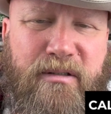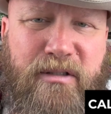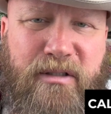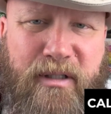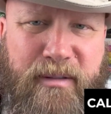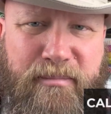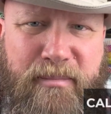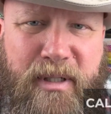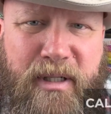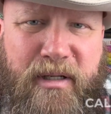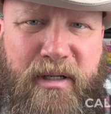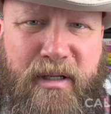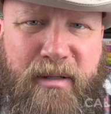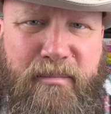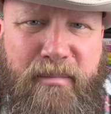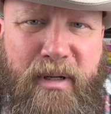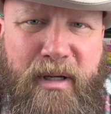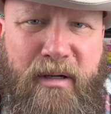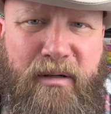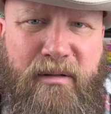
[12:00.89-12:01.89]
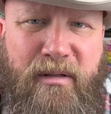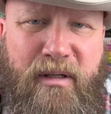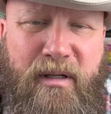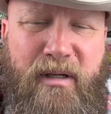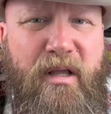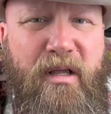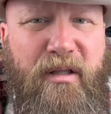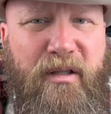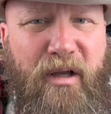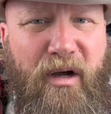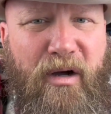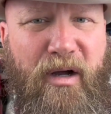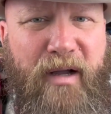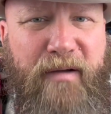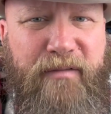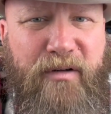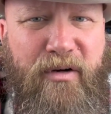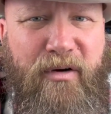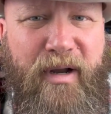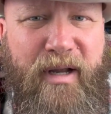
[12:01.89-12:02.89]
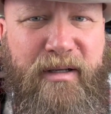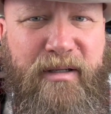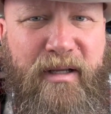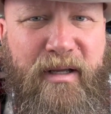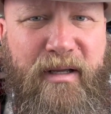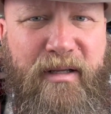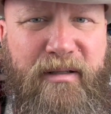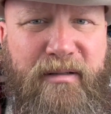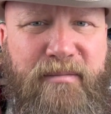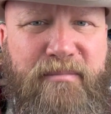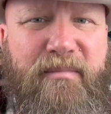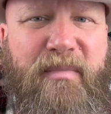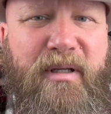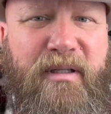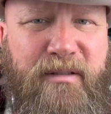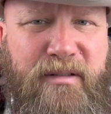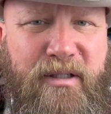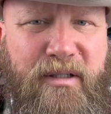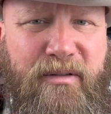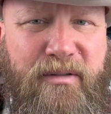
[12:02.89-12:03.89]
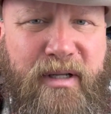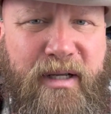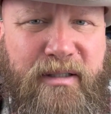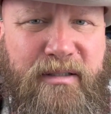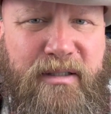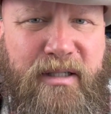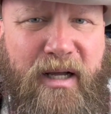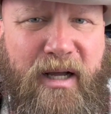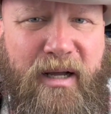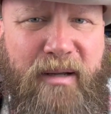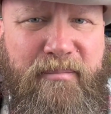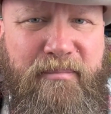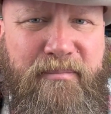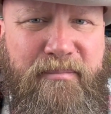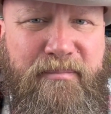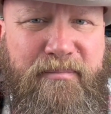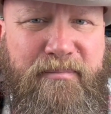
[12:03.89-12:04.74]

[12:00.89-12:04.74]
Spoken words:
send me an email. Y'all have a great day. Until next time.